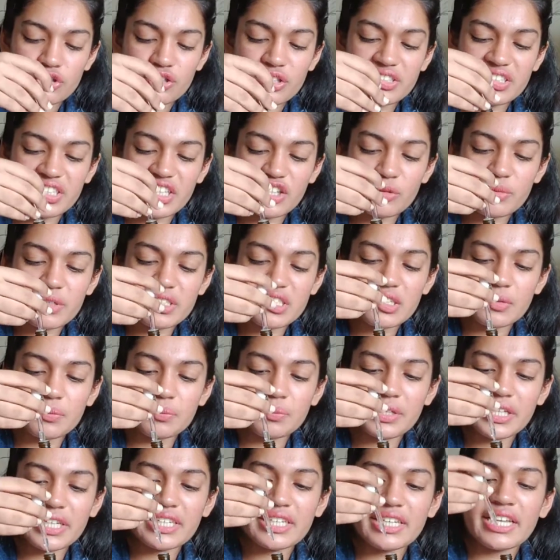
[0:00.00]
The serum is
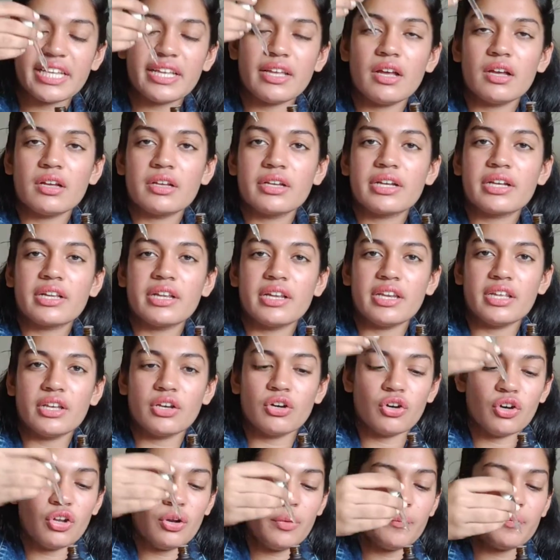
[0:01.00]
completely
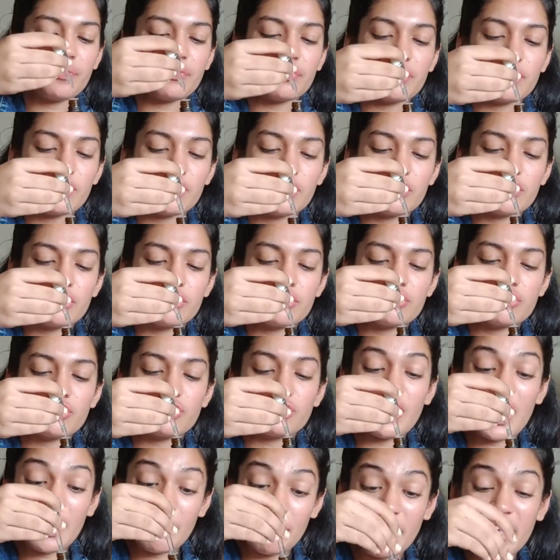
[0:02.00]
clear,
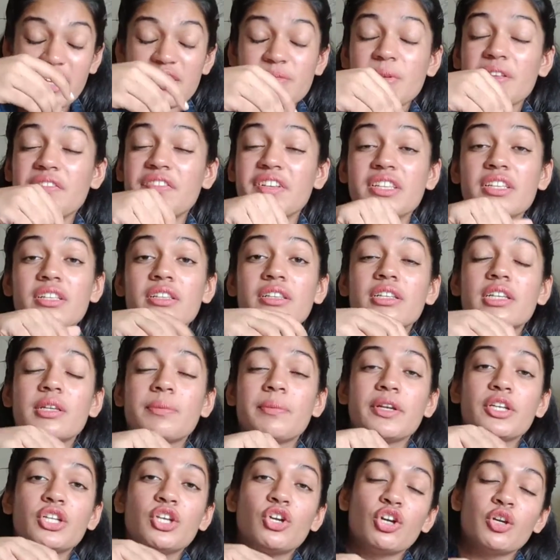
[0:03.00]
so that makes me feel a
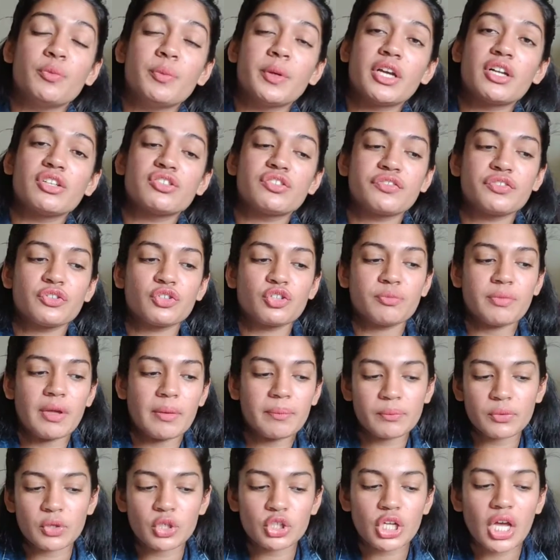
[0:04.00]
little bit good, because if you
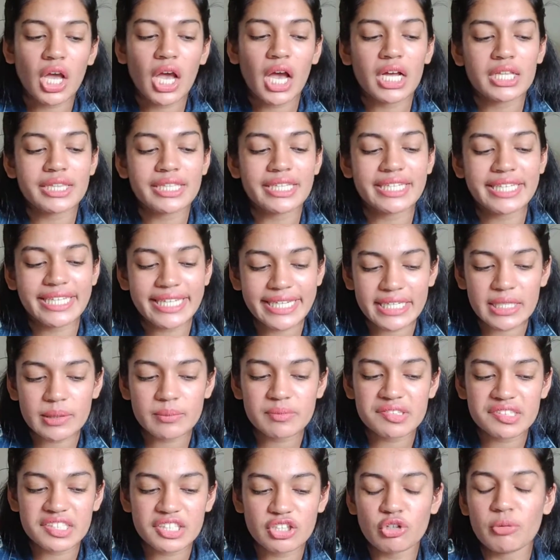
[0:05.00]
remember, the
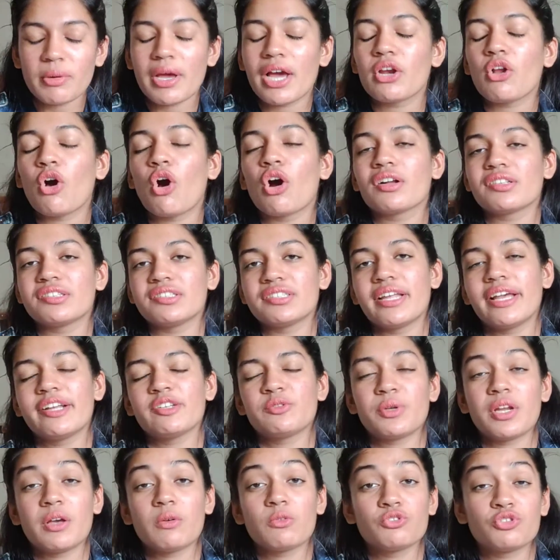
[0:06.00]
Keenum serum had
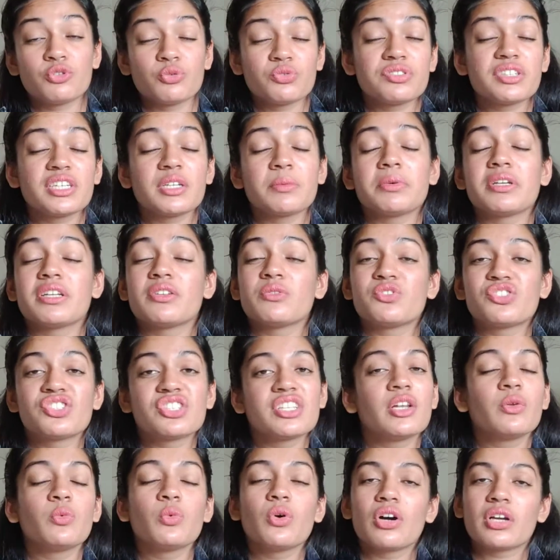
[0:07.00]
oxidized when I was using it, but it's
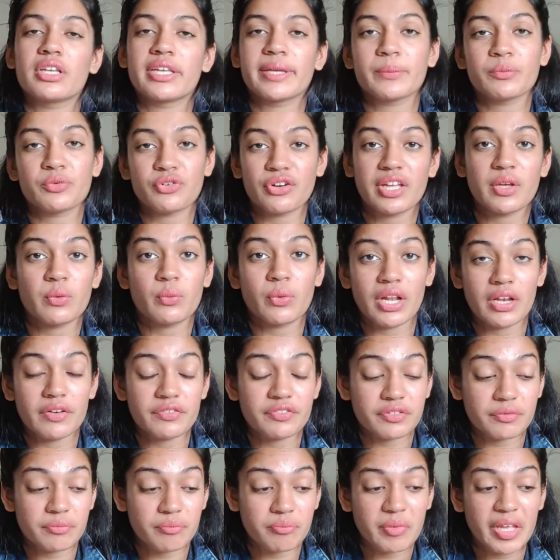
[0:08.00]
still working pretty well
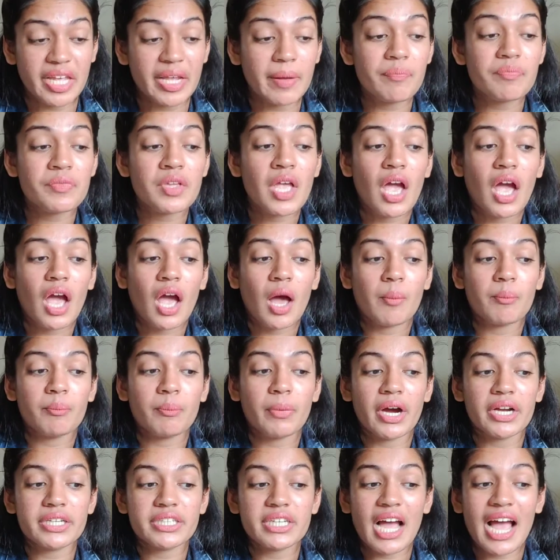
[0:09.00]
for me.
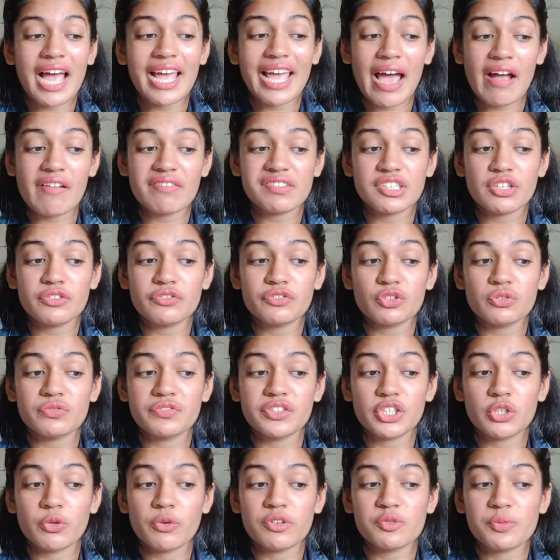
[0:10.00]
But I have seen a few
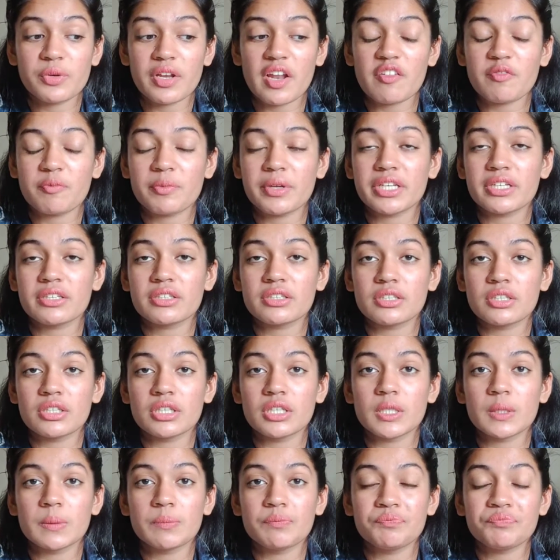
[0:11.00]
videos where I've
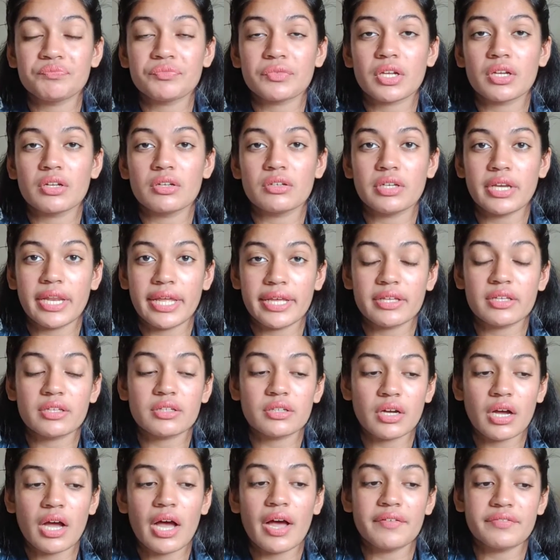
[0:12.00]
been
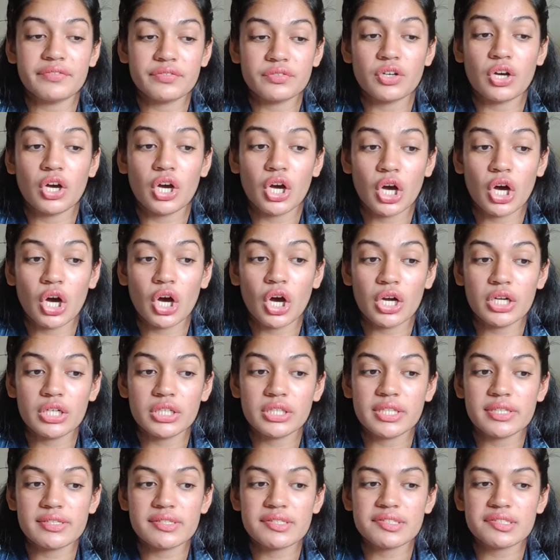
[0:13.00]
I've
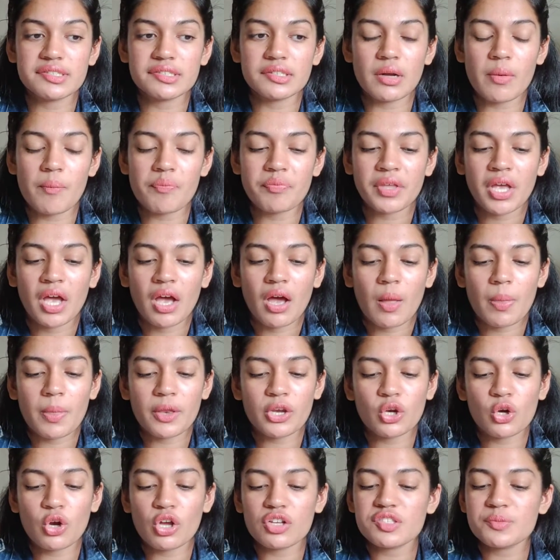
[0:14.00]
heard this that
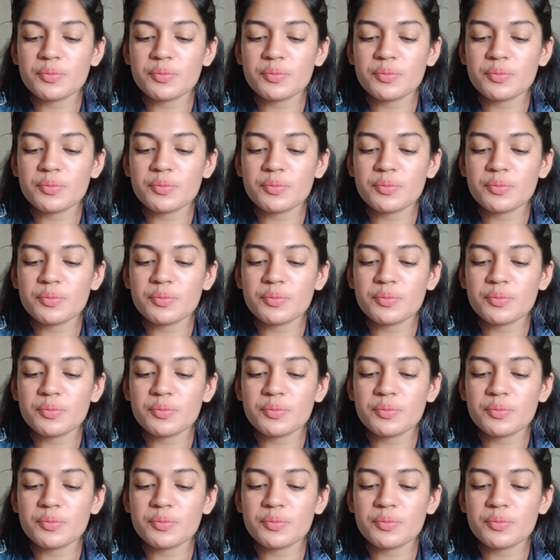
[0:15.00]
you're